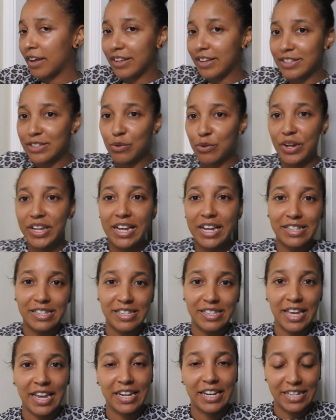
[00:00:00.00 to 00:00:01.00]
And so they get
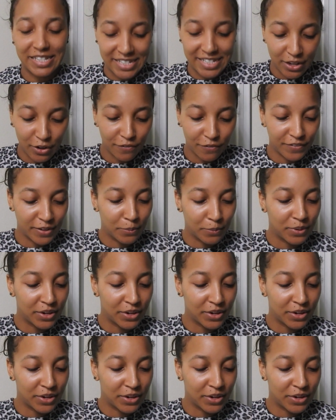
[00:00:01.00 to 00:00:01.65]
to taking a selfie or